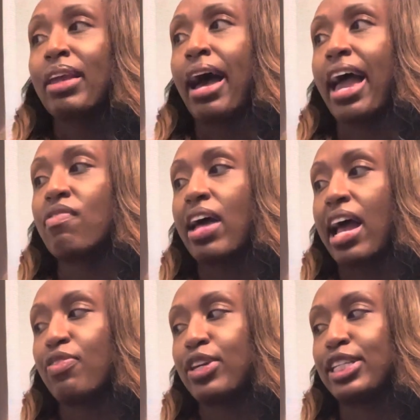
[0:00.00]
I have
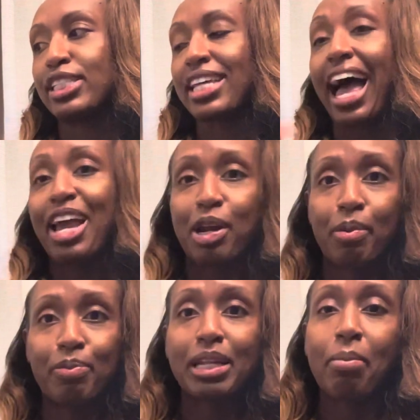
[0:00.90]
had these
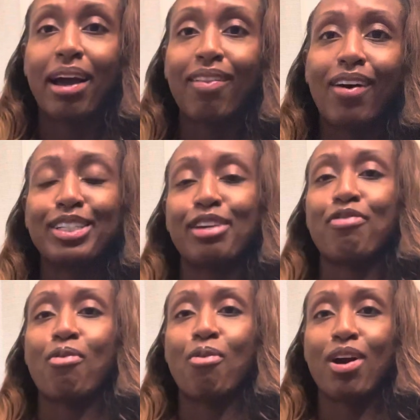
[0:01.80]
items in my closet
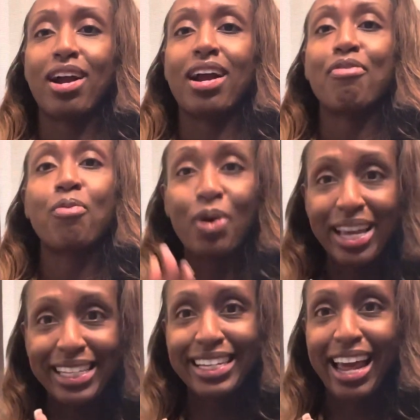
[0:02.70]
for
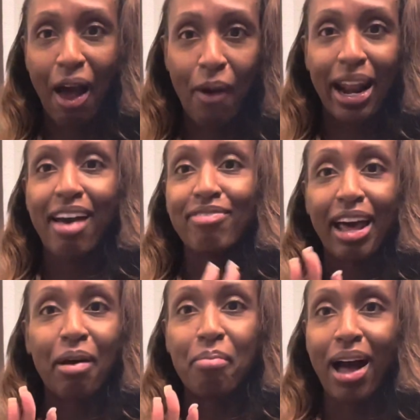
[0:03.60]
weeks now, and I have not
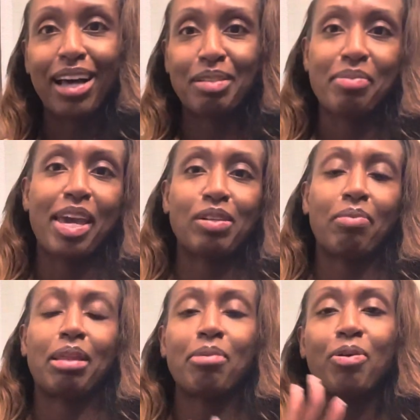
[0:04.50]
unboxed them yet. So I'm
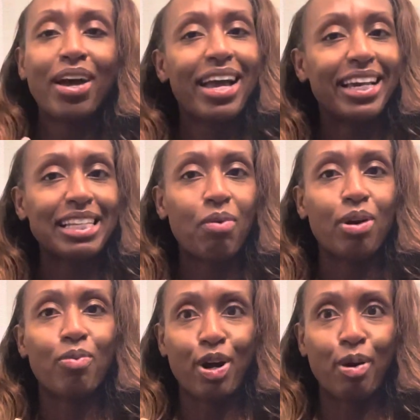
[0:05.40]
like, let me go ahead because I want to
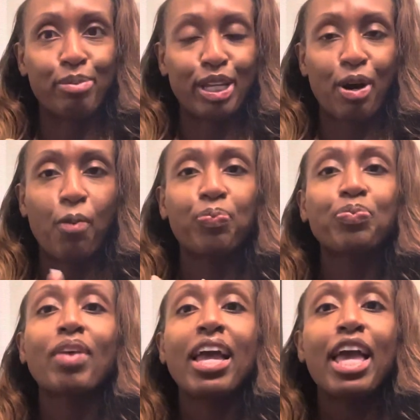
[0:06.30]
wear them. So
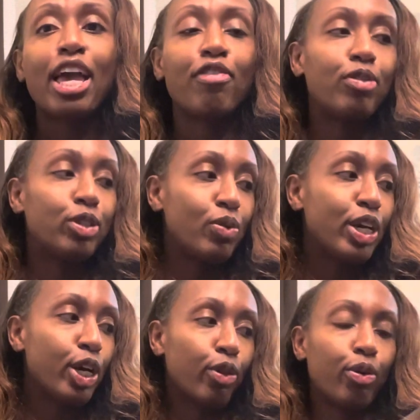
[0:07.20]
if you do
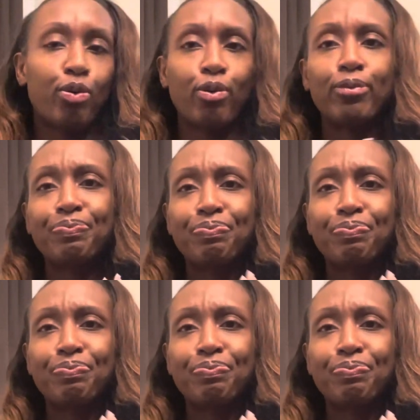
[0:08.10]
hear a little